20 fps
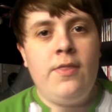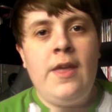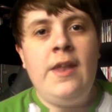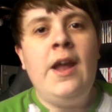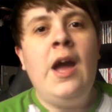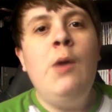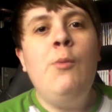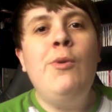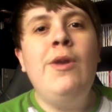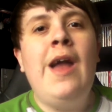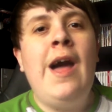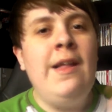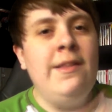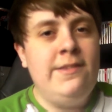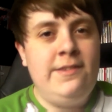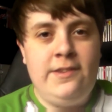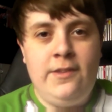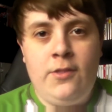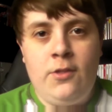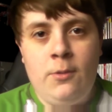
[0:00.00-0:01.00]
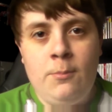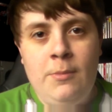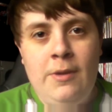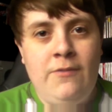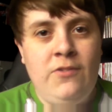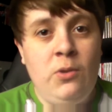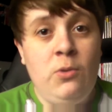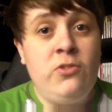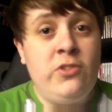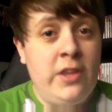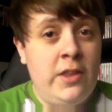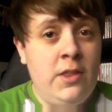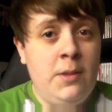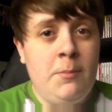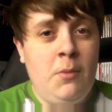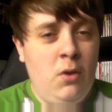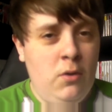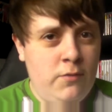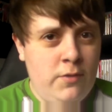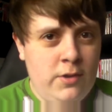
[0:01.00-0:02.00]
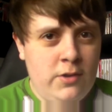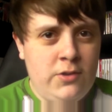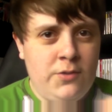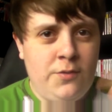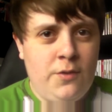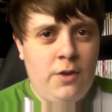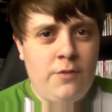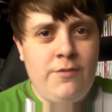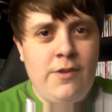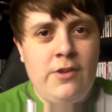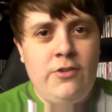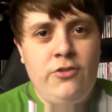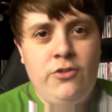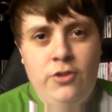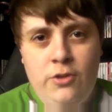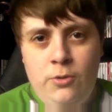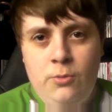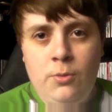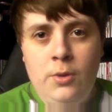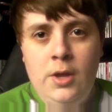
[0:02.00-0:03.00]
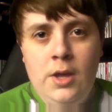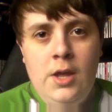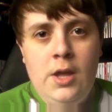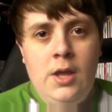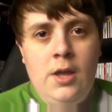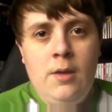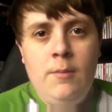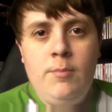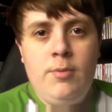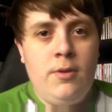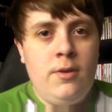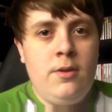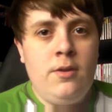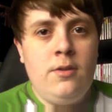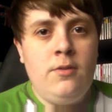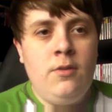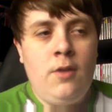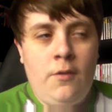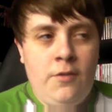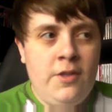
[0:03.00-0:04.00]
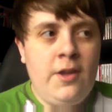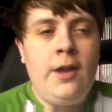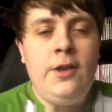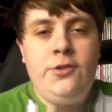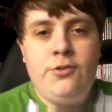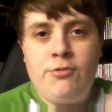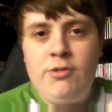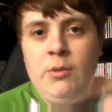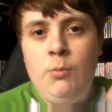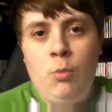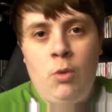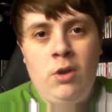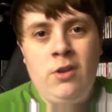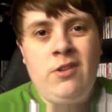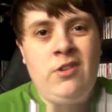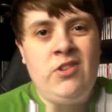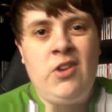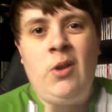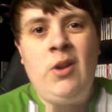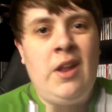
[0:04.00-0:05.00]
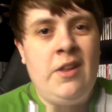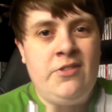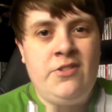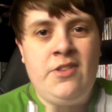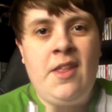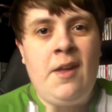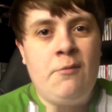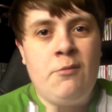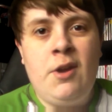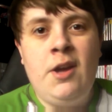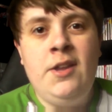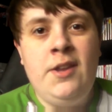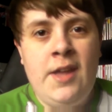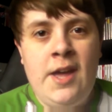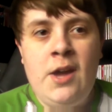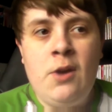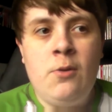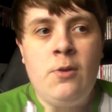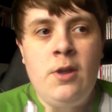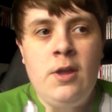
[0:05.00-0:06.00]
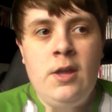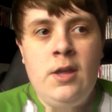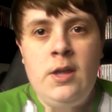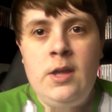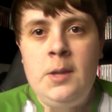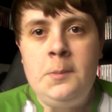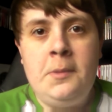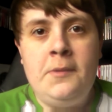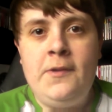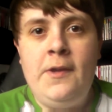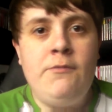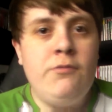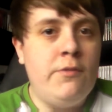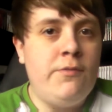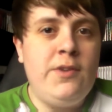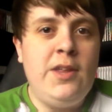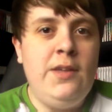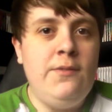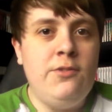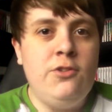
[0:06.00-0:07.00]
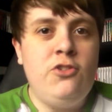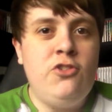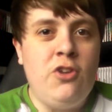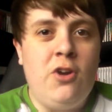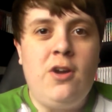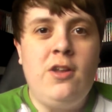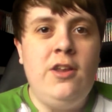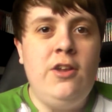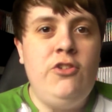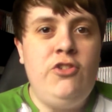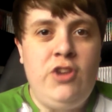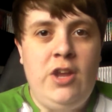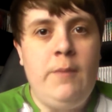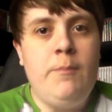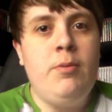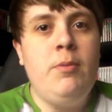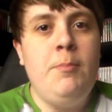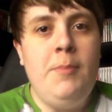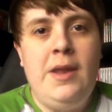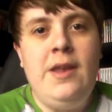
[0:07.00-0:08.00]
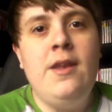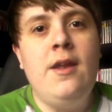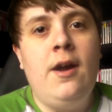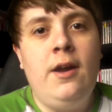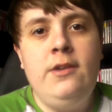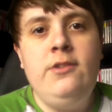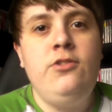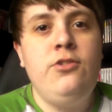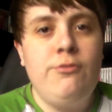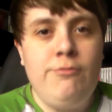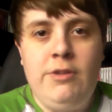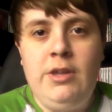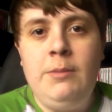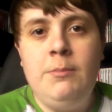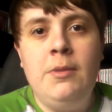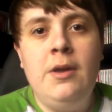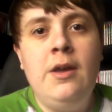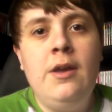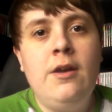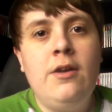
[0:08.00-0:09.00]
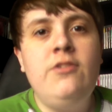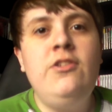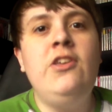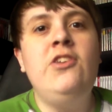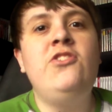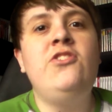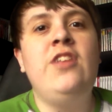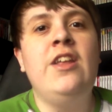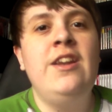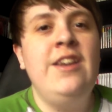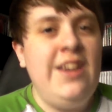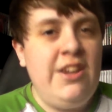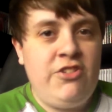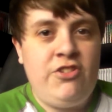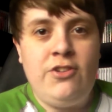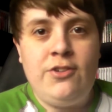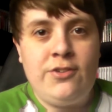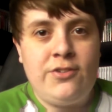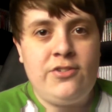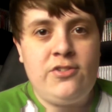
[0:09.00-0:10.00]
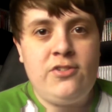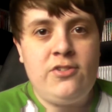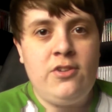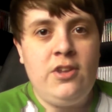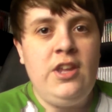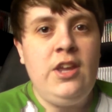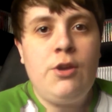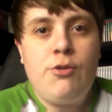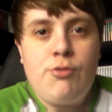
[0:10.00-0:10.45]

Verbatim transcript: then I will answer them if you send them over to Farfetch'd 2. But not the ice cream one because I'll answer that right now. Uh, my favourite flavour is chocolate chip, mint, ice cream because it's delicious. Are you